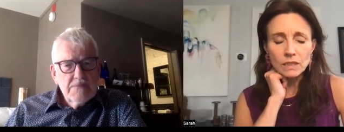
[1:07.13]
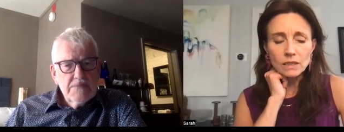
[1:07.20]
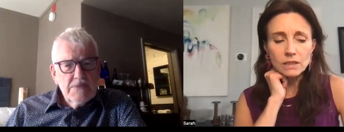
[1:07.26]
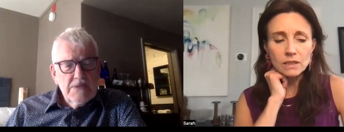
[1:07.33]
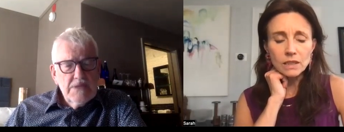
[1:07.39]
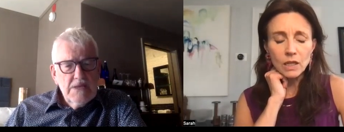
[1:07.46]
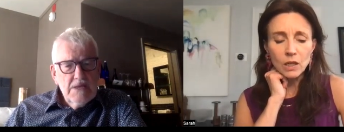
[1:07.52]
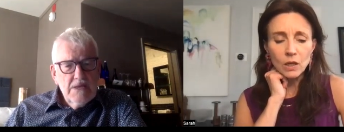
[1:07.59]

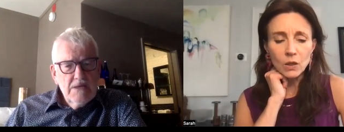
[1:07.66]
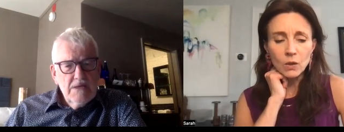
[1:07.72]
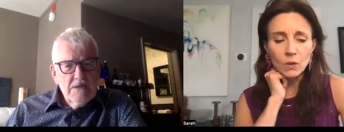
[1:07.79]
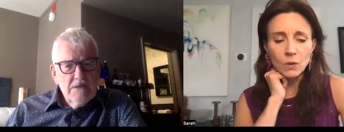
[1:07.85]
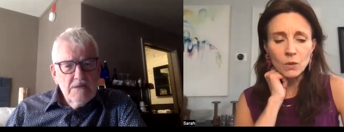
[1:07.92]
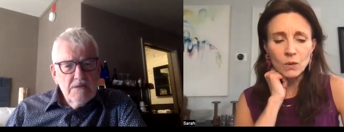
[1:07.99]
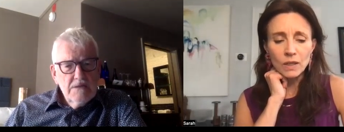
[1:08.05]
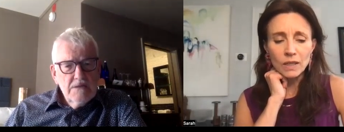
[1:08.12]

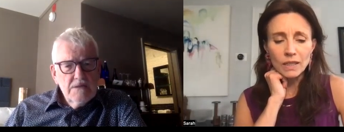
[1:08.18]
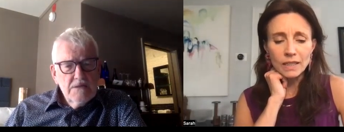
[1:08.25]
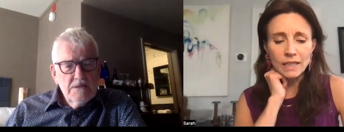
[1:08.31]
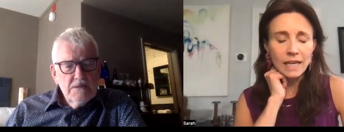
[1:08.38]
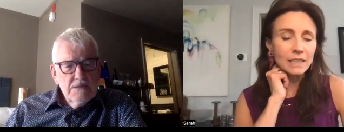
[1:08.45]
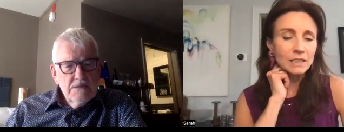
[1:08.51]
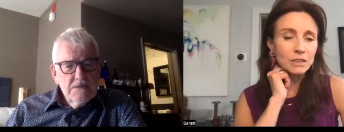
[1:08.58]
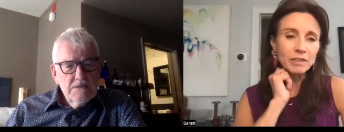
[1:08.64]
Speaker 1: so
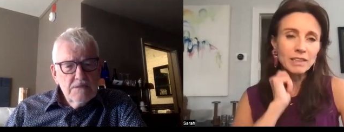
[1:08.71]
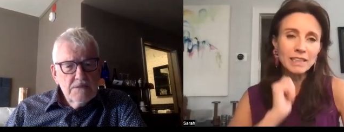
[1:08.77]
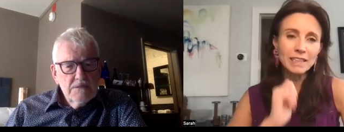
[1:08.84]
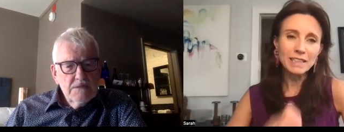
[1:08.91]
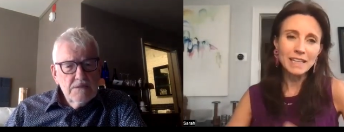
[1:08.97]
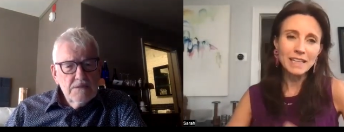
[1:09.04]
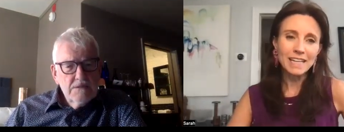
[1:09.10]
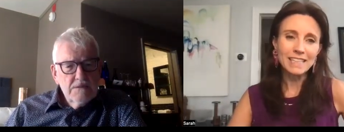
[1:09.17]
yeah, it's
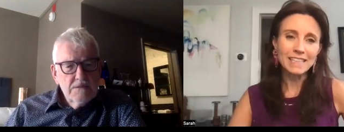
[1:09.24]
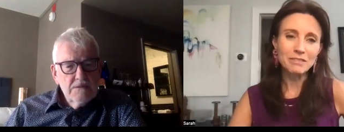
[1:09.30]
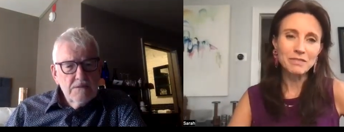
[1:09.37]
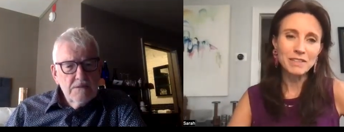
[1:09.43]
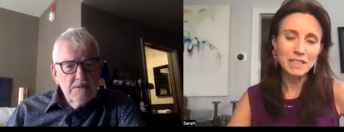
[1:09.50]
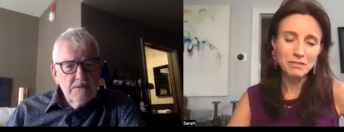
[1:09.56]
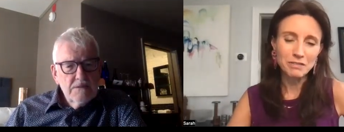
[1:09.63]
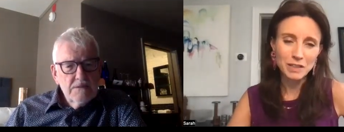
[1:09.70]
really, uh,
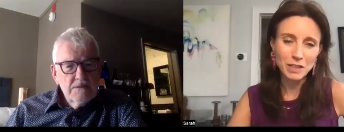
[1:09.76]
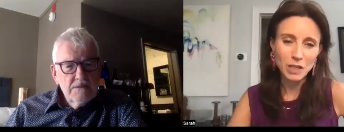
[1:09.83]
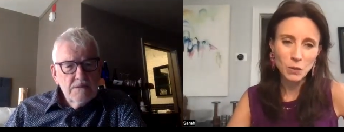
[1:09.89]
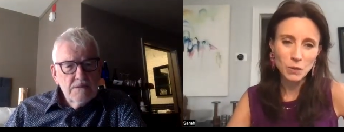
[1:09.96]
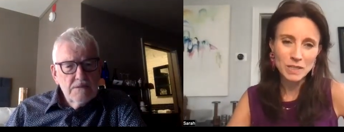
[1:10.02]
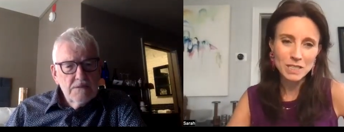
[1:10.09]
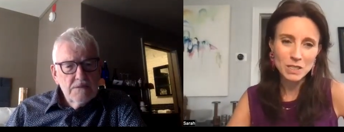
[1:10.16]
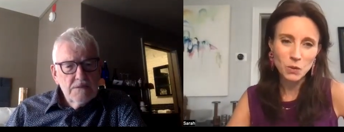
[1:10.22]
even, even
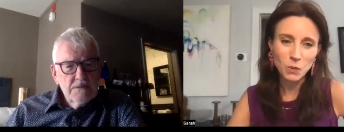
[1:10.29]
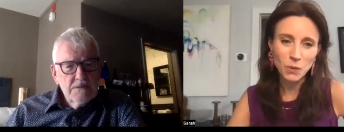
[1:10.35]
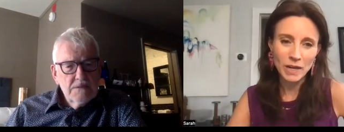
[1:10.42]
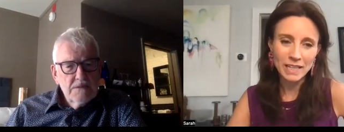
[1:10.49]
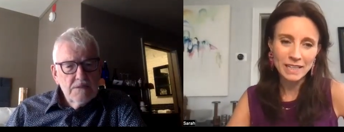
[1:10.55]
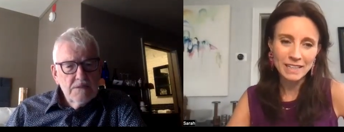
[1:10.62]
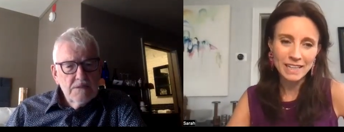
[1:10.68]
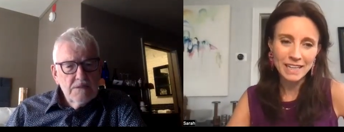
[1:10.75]
though it's
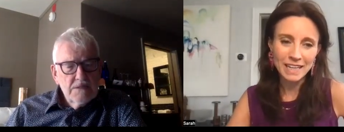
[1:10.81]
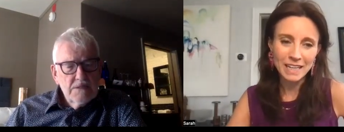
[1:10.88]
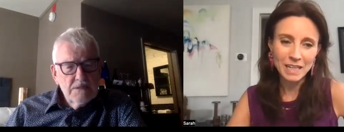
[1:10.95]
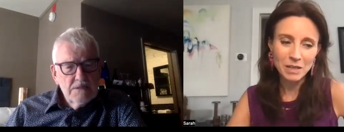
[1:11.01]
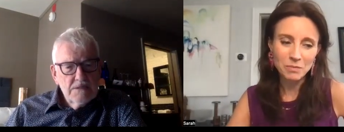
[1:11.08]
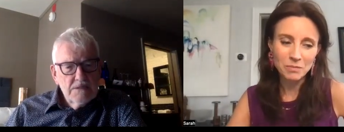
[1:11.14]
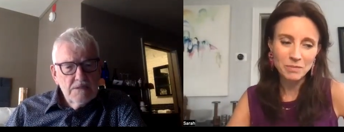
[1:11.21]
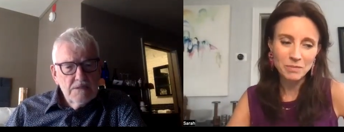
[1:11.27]
quite,
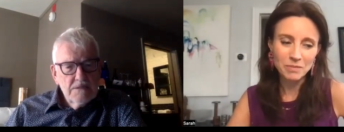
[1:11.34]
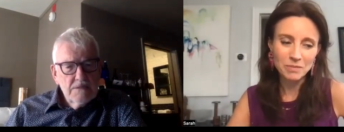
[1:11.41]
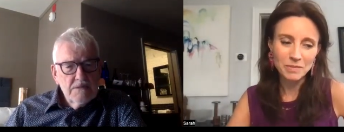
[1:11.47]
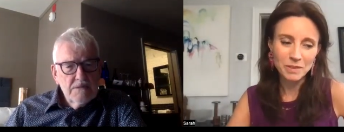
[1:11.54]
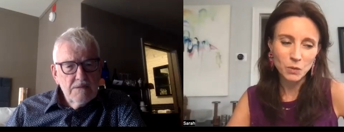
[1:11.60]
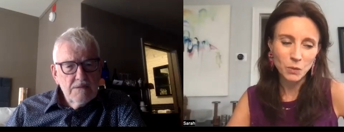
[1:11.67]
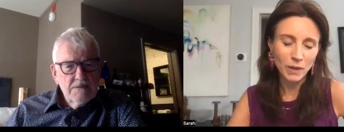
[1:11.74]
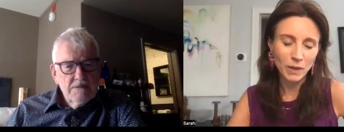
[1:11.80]
um,
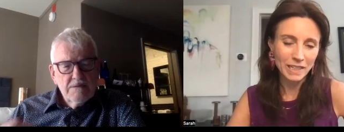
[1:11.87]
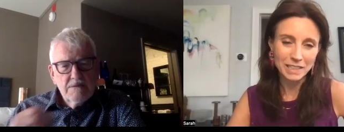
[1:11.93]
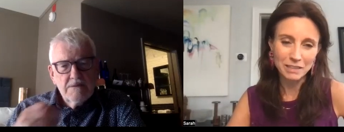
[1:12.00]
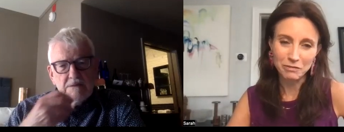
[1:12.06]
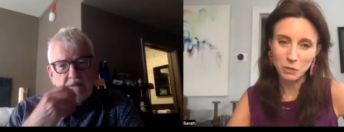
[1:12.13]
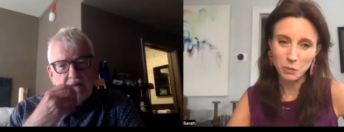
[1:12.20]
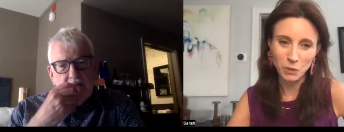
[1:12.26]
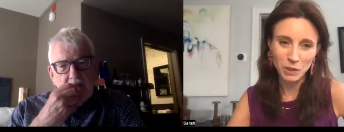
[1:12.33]
quite a
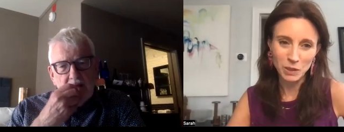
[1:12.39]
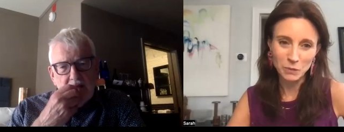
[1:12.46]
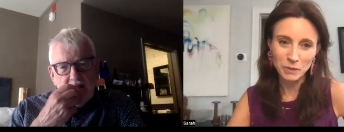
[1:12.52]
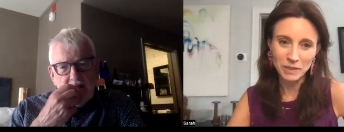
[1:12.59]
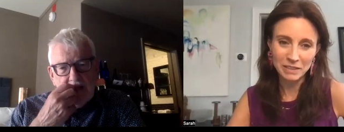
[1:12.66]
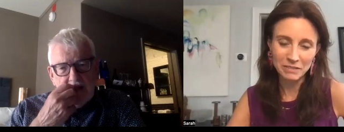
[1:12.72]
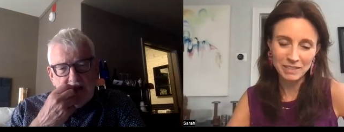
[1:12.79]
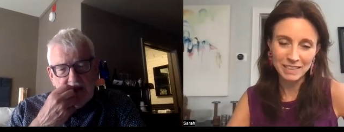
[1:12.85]
different world
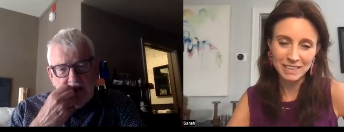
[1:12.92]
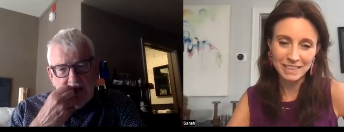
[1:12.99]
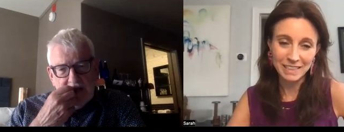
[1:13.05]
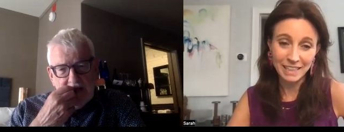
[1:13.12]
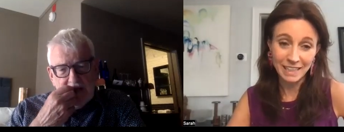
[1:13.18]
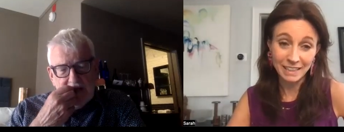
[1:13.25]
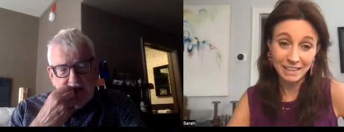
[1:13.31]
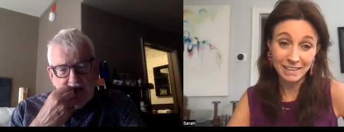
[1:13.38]
we live in
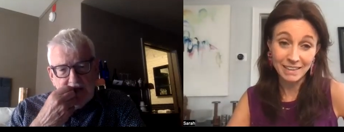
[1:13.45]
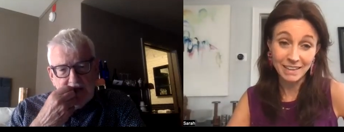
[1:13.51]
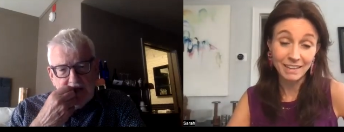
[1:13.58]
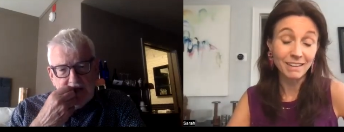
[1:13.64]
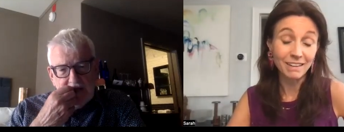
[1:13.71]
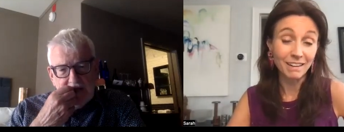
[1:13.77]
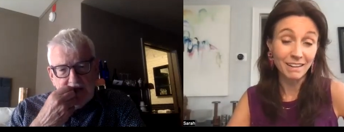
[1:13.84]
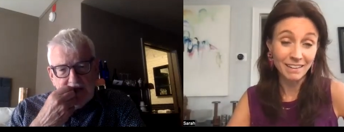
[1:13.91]
today,
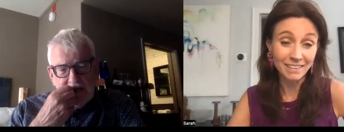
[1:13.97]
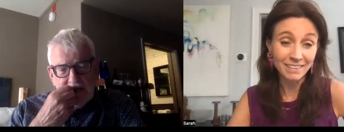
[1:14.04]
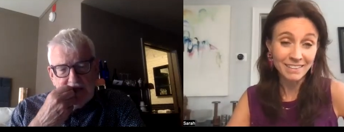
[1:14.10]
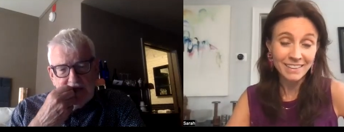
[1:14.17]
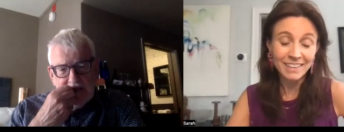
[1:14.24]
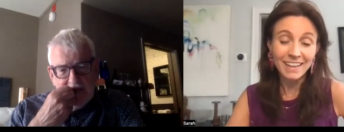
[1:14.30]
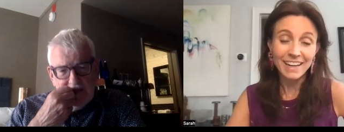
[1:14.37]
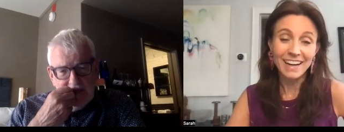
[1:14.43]
thank God.
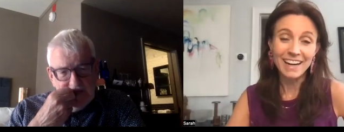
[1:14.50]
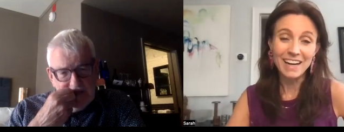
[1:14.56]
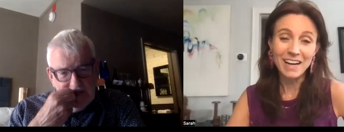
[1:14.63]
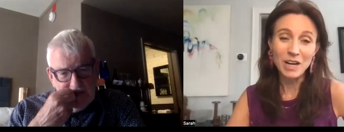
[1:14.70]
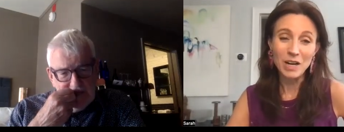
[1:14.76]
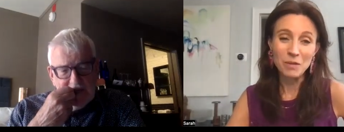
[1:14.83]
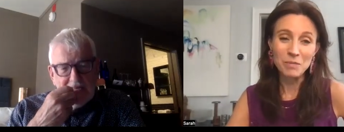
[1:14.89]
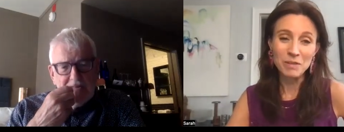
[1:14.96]

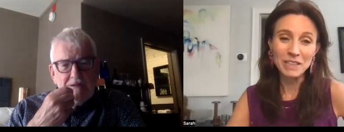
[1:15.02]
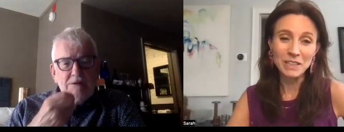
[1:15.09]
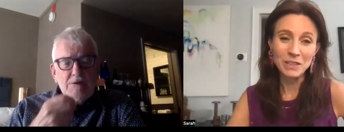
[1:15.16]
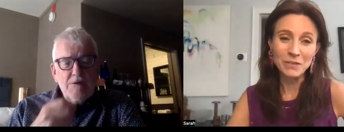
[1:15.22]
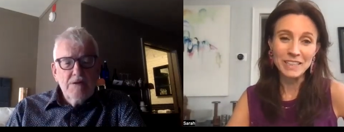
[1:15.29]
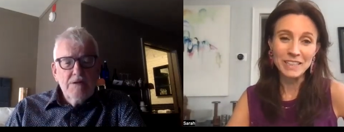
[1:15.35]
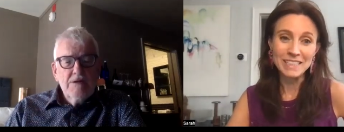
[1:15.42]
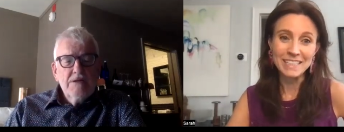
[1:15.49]
Um, you
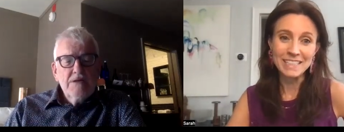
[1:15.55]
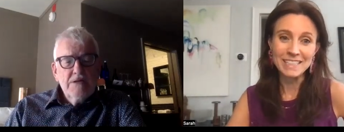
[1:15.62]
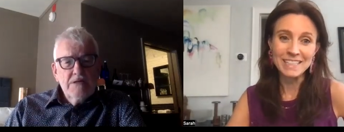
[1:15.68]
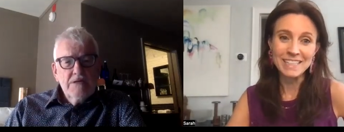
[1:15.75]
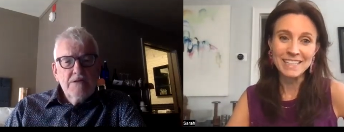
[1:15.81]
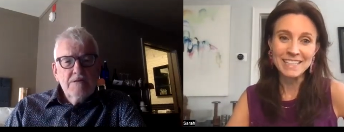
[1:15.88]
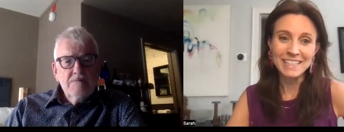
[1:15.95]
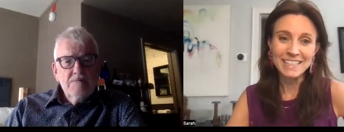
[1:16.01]
know, I
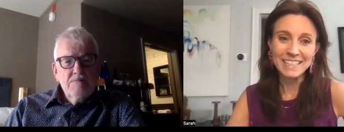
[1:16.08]
did